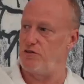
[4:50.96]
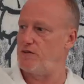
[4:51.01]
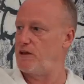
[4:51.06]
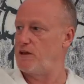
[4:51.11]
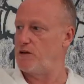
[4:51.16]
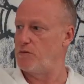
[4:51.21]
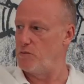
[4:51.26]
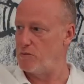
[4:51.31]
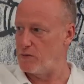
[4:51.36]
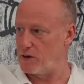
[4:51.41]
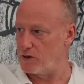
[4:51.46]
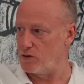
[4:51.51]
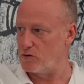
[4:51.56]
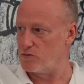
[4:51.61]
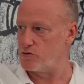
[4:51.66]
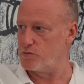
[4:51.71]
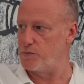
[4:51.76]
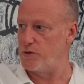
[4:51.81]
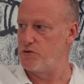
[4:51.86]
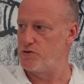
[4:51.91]
and they come and make
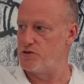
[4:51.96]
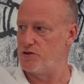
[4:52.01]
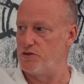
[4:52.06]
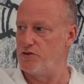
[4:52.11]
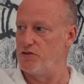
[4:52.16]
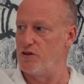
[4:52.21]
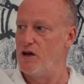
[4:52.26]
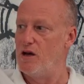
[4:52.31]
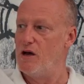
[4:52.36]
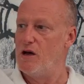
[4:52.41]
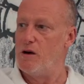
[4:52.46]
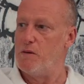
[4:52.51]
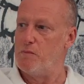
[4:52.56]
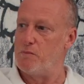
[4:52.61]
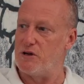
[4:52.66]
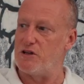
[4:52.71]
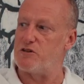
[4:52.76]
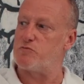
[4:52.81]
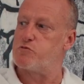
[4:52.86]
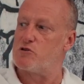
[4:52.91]
contributions,
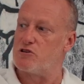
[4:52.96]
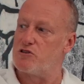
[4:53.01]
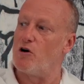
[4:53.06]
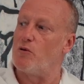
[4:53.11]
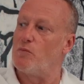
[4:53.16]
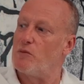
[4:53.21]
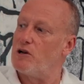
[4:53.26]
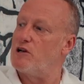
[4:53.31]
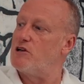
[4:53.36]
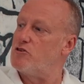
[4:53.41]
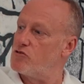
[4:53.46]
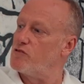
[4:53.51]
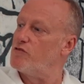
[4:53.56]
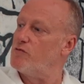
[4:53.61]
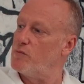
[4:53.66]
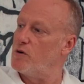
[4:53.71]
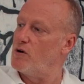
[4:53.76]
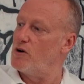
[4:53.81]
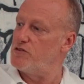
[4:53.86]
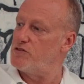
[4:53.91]
but it's predominantly
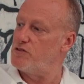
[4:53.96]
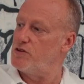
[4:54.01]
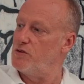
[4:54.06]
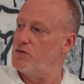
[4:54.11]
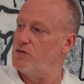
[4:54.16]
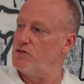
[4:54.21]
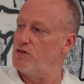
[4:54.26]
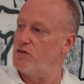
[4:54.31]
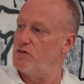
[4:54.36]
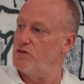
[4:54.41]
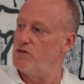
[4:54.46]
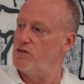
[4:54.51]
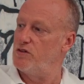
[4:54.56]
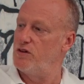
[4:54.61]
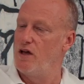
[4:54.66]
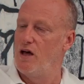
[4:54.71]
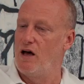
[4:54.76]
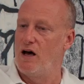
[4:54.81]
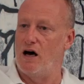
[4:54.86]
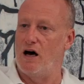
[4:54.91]
driven by its users.
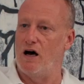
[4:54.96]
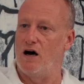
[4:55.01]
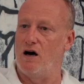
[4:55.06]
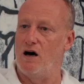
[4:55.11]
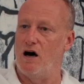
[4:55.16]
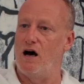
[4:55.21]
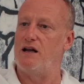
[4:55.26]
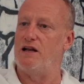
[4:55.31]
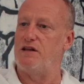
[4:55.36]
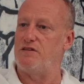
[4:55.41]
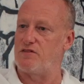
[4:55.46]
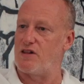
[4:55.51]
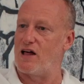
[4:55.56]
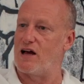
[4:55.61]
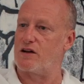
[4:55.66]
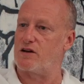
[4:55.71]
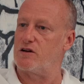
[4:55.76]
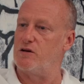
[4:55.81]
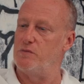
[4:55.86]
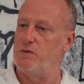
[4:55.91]
And it's
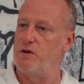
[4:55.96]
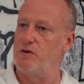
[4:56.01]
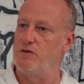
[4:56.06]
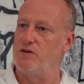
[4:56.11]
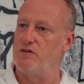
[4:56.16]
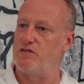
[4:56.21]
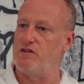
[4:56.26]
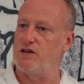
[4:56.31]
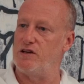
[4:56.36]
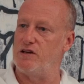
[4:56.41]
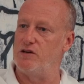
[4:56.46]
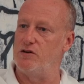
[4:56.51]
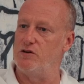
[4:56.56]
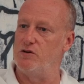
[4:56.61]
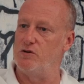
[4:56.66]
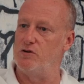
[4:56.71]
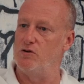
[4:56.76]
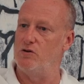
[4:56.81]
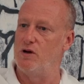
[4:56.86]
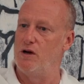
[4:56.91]
that community
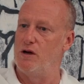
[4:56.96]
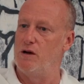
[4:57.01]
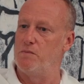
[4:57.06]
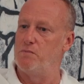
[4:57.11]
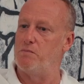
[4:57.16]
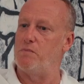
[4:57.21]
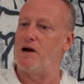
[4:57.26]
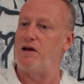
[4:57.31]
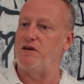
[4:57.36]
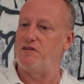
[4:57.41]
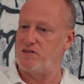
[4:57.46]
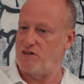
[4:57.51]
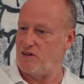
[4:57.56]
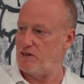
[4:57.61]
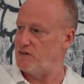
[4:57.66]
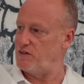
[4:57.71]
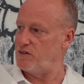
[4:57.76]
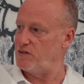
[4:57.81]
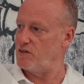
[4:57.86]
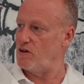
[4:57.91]
who
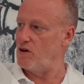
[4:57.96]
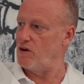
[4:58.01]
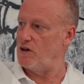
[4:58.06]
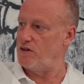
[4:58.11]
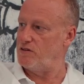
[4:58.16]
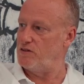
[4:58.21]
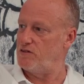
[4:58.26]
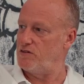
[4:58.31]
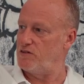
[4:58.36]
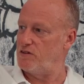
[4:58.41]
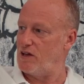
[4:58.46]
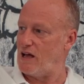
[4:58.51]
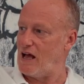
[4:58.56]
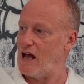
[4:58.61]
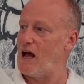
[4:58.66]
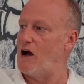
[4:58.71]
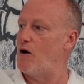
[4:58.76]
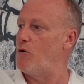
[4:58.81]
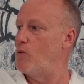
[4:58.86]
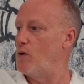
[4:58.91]
basically decides
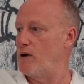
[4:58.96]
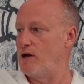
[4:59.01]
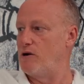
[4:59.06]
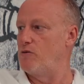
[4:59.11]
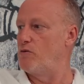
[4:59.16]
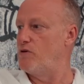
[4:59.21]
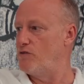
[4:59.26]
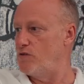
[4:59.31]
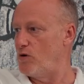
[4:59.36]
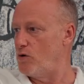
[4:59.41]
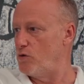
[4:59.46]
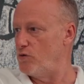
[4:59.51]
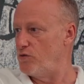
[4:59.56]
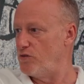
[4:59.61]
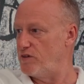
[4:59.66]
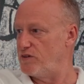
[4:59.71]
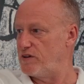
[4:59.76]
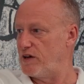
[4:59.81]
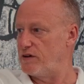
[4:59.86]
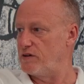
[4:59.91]
how we're going to evolve
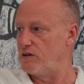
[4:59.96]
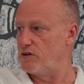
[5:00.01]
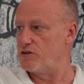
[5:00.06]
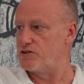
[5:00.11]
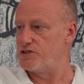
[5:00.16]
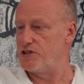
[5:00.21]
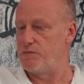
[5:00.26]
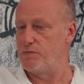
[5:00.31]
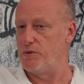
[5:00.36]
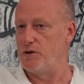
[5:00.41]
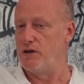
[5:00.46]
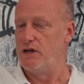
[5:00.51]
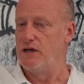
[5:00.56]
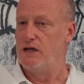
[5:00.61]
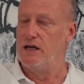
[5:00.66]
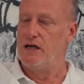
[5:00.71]
the technology. But